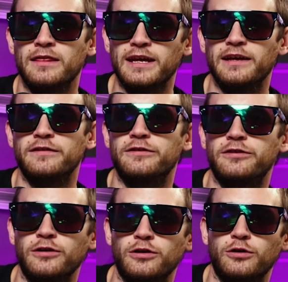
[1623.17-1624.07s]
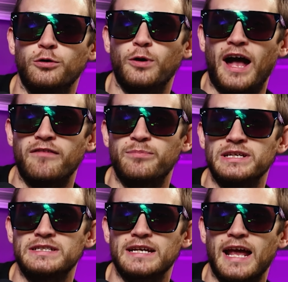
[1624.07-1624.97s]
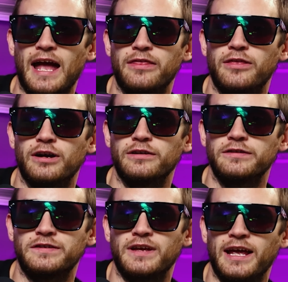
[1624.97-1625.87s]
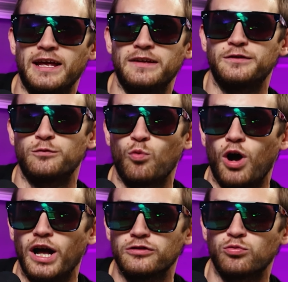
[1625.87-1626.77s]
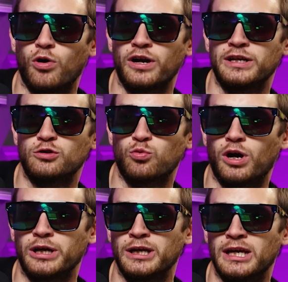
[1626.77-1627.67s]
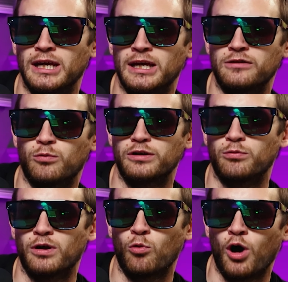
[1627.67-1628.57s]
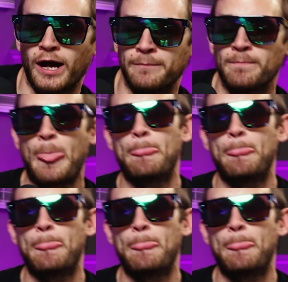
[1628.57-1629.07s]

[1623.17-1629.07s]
these two have been together since what, 2020, 2021?